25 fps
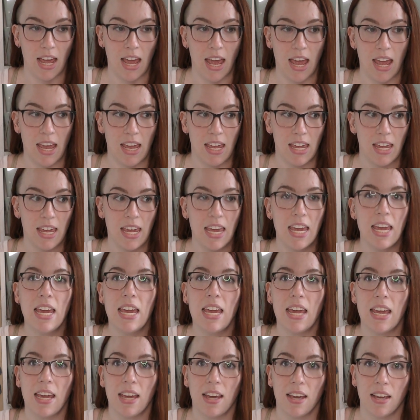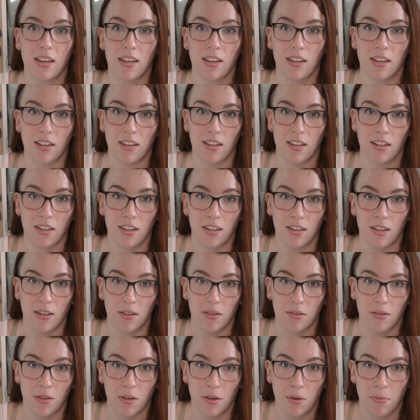A key
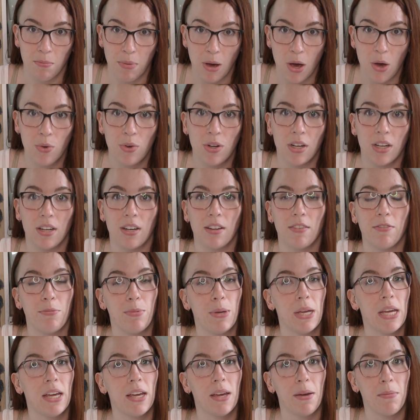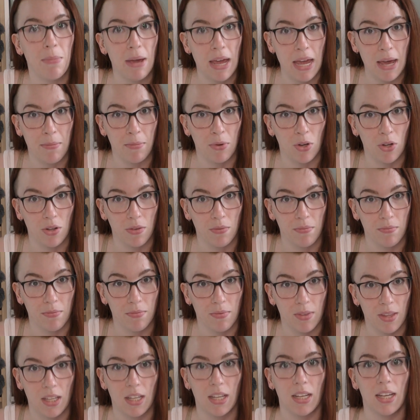component of being a mammal
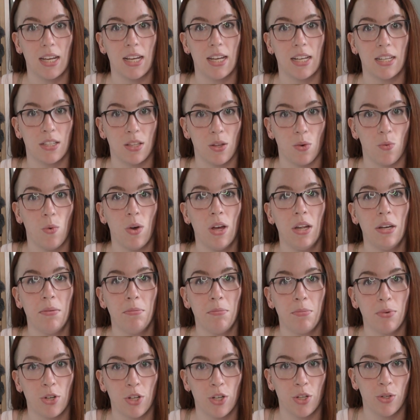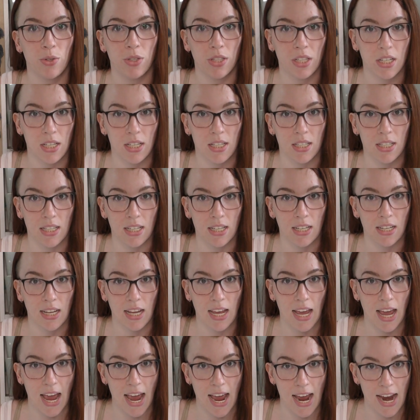is that one produces
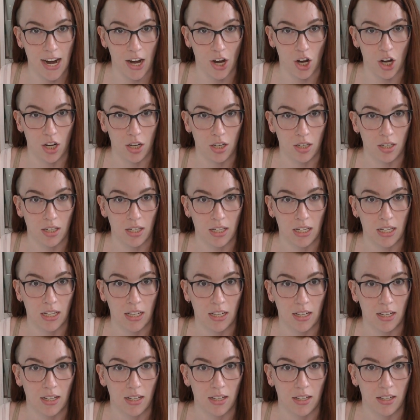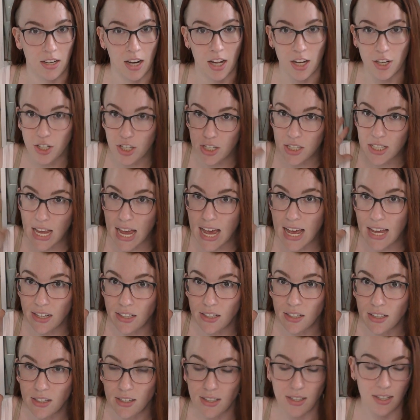hair. Not just
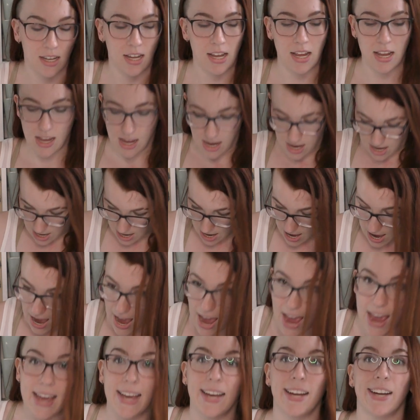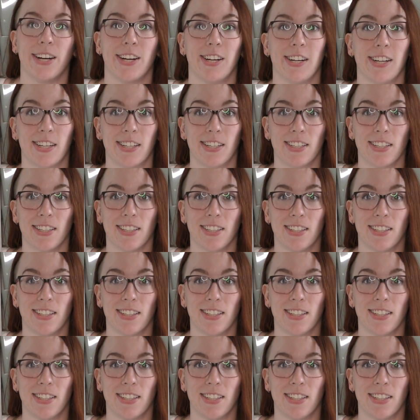head, hair.